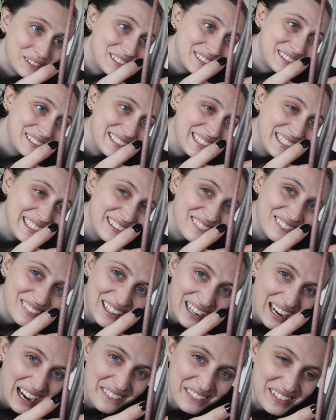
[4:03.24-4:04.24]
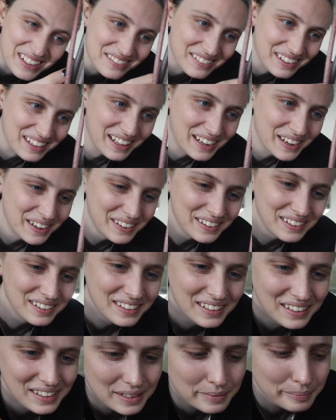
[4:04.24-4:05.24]
see what happens with it.
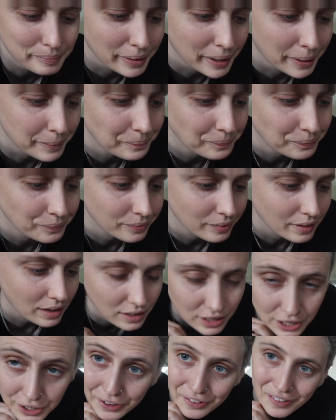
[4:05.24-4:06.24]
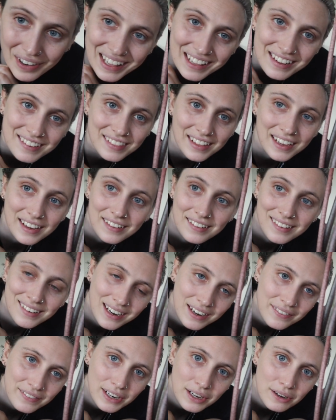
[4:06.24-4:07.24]
But good to try these things. You
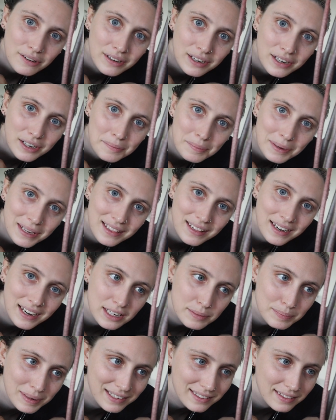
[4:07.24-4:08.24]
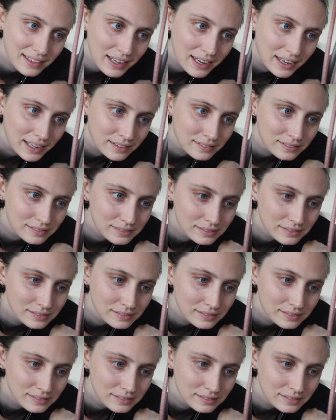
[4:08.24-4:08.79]
never know, it could be the next best thing.